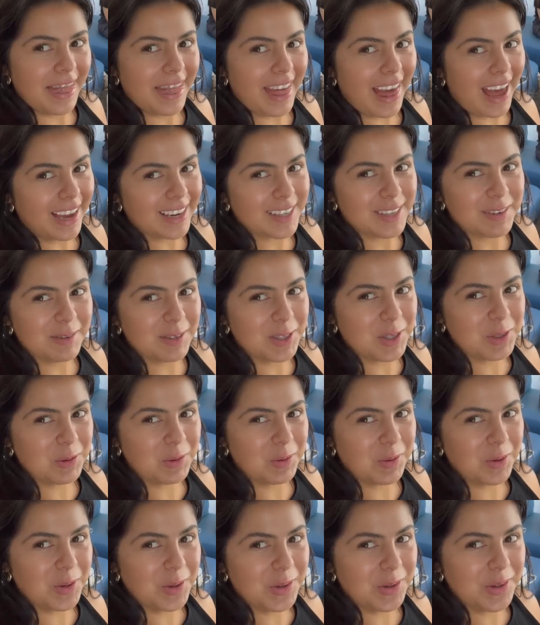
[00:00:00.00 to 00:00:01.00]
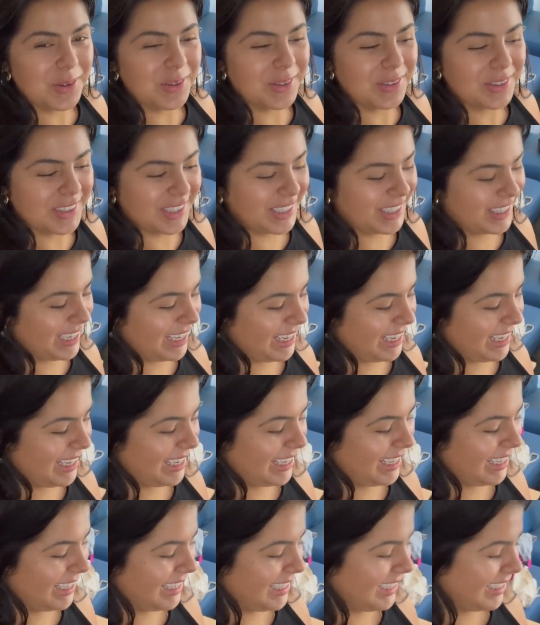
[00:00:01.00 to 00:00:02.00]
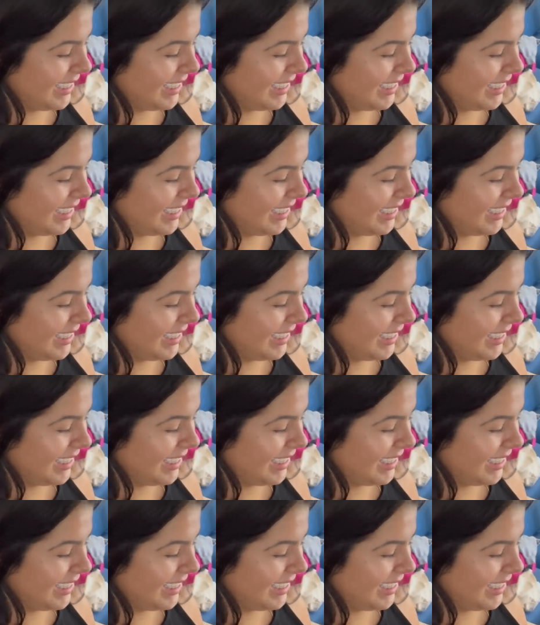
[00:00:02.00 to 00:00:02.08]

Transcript: That was rude. Eh?